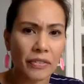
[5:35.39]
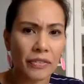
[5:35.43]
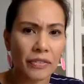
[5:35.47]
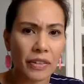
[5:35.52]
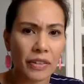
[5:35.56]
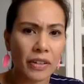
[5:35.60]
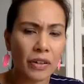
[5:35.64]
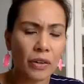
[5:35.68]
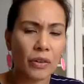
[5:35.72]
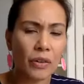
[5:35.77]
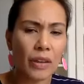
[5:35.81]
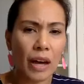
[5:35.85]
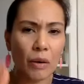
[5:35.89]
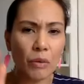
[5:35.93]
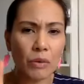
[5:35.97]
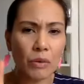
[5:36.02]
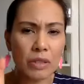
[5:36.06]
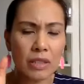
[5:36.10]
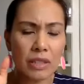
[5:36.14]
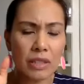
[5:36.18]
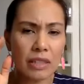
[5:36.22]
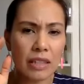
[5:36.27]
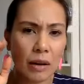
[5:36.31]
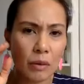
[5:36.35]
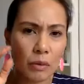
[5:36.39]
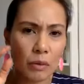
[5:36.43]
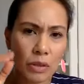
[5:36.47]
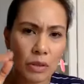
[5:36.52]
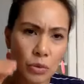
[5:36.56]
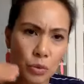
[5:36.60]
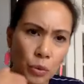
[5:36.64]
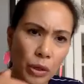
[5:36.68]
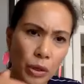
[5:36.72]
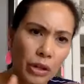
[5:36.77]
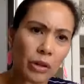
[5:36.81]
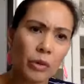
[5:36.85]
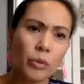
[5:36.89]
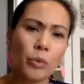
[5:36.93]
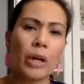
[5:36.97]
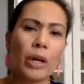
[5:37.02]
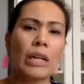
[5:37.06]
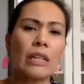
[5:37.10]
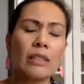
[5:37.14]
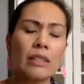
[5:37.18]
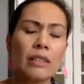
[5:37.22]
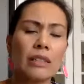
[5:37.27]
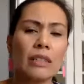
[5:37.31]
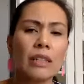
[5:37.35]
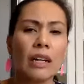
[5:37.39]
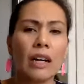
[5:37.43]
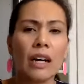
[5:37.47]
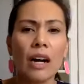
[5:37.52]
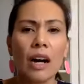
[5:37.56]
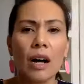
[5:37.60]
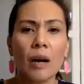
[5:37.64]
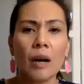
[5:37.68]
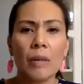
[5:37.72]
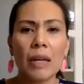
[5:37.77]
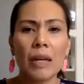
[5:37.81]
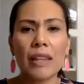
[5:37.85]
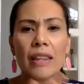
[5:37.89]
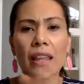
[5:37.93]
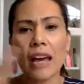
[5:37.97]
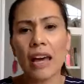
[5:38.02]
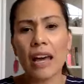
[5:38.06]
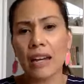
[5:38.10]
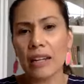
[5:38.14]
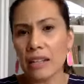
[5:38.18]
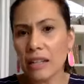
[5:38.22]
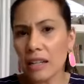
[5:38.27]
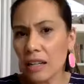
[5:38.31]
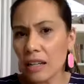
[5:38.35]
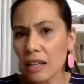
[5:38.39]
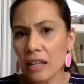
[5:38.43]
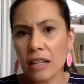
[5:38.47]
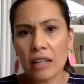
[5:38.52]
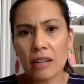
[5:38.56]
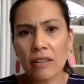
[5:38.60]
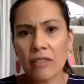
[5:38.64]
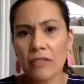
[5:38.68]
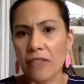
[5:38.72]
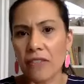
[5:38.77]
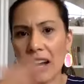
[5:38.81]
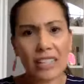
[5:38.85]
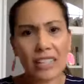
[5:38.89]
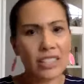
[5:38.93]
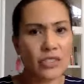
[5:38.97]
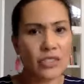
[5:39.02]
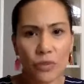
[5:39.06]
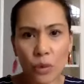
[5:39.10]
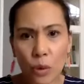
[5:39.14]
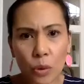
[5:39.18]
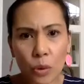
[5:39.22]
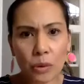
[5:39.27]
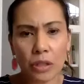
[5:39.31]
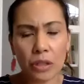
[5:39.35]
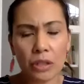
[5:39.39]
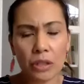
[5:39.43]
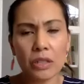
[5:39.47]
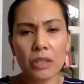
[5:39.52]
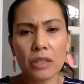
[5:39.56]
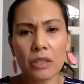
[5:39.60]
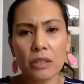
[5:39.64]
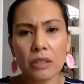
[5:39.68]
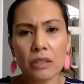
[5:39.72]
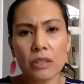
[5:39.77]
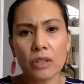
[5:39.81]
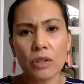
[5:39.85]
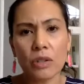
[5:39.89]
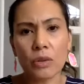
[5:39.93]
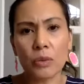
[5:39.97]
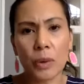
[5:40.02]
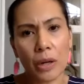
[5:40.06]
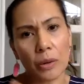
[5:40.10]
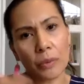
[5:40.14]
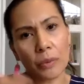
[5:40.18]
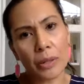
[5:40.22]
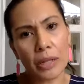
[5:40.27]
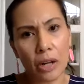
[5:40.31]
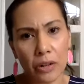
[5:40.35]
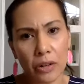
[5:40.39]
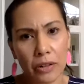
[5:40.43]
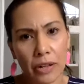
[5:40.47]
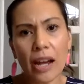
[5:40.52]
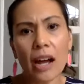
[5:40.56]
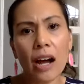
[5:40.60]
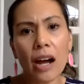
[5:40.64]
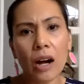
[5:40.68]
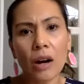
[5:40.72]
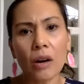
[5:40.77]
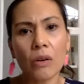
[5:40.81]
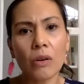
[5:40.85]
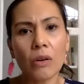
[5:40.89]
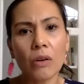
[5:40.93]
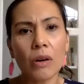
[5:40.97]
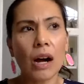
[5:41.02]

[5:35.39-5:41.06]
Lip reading: You know, that was where it went. And then fast forward to where we are now.